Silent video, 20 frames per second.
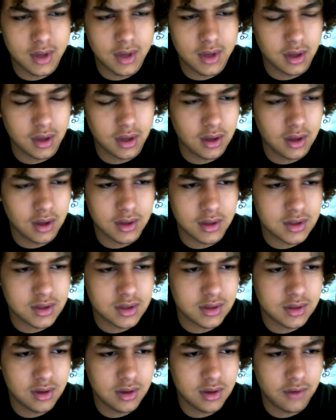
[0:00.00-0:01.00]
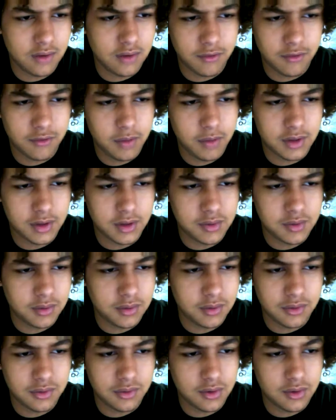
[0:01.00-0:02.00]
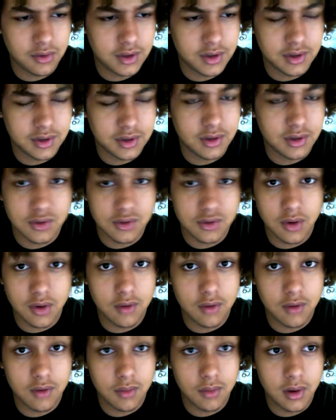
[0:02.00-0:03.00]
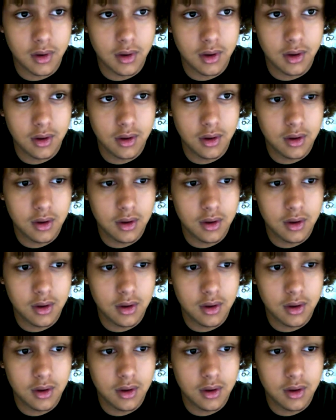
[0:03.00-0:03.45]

I guess love makes people do crazy things or whatever, but